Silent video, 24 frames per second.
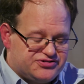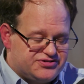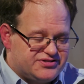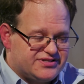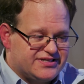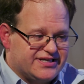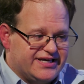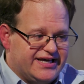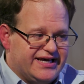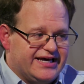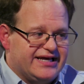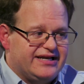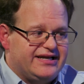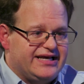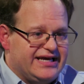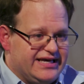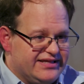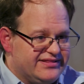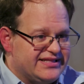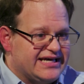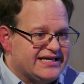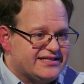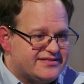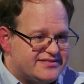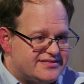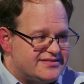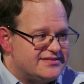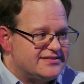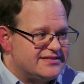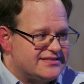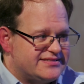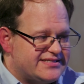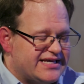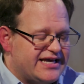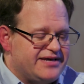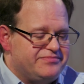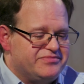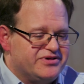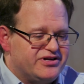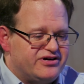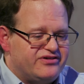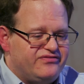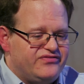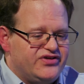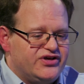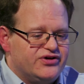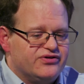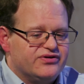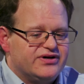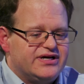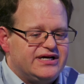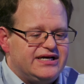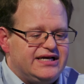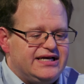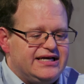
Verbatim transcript: said in that same interview,